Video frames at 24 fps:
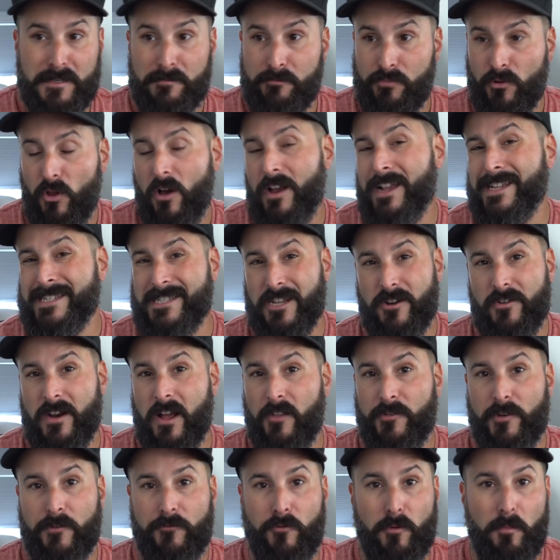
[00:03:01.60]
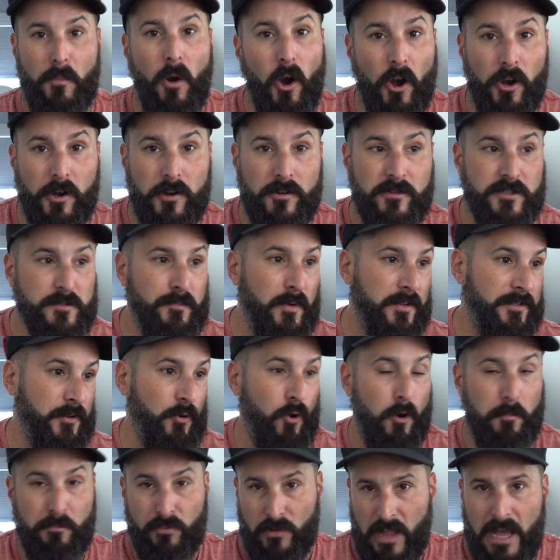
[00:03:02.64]
and plugins that are out there for marketers, but
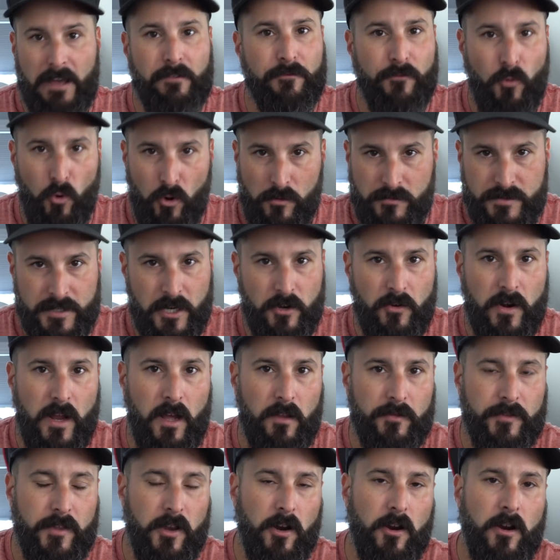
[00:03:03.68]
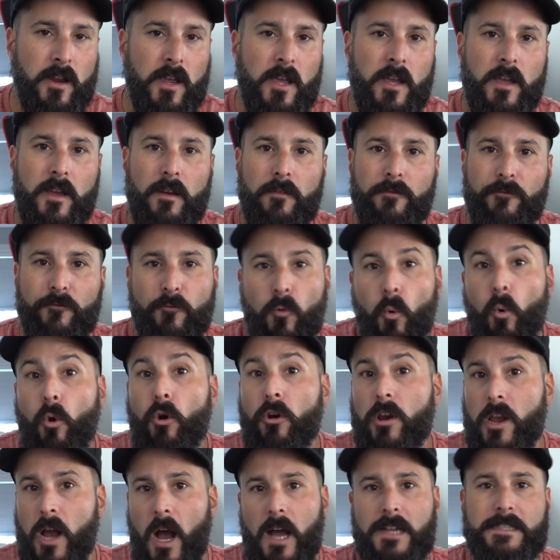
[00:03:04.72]
there are platforms that are out there
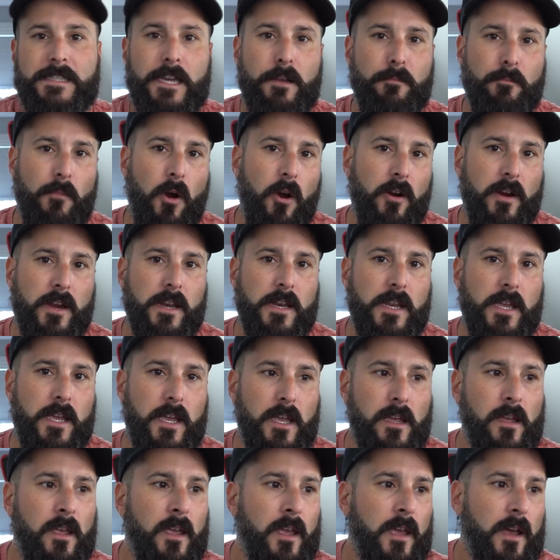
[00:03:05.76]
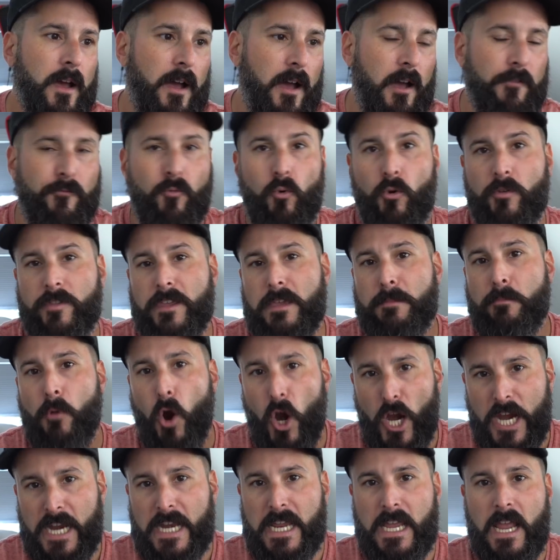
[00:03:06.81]
for content marketing, for the
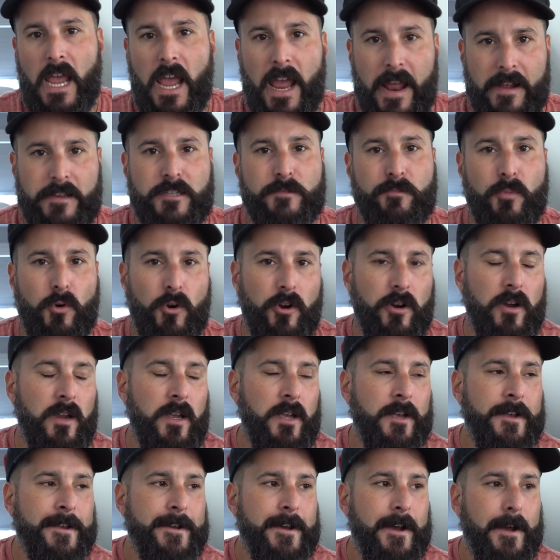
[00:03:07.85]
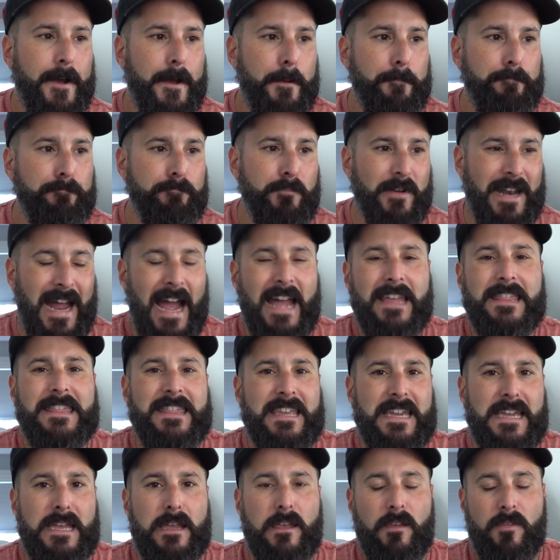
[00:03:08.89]
marketing expert. But I
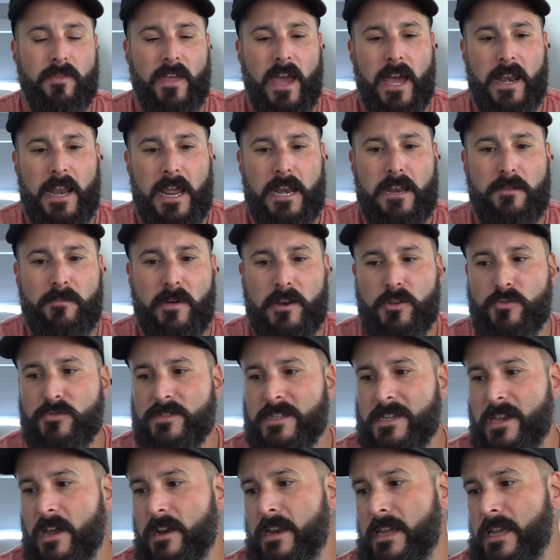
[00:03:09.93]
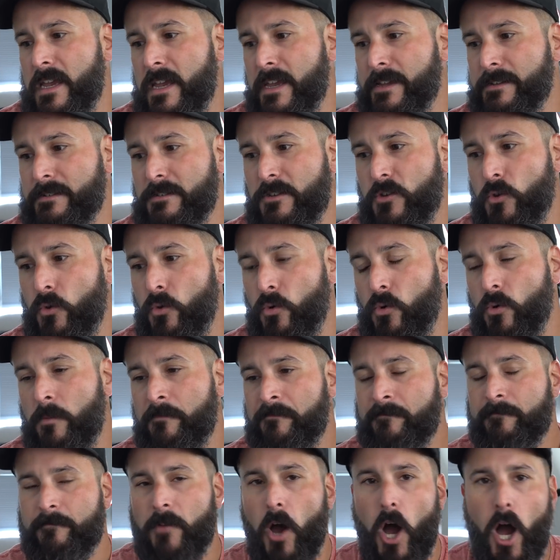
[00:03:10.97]
think that anybody who's getting into
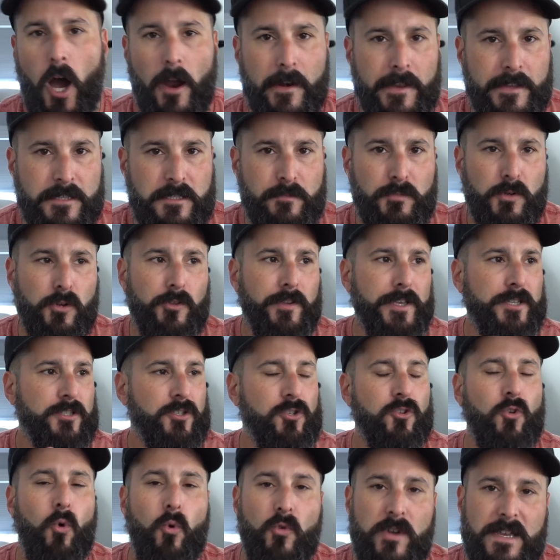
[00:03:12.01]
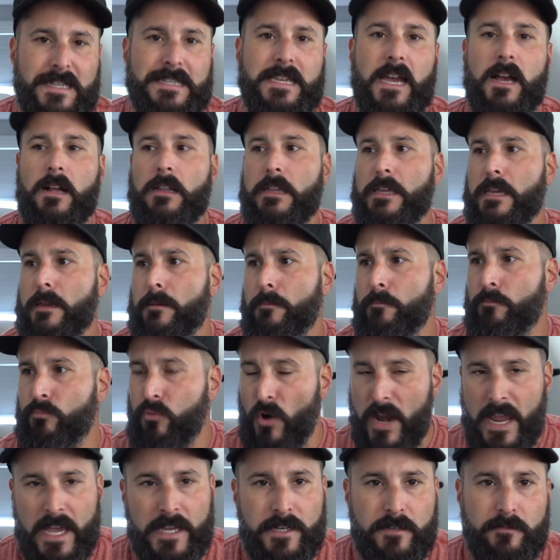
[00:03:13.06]
audience building, storytelling,
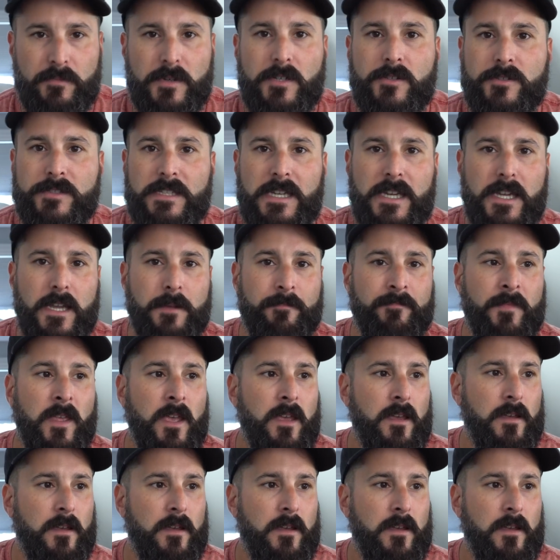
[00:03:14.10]
brand building,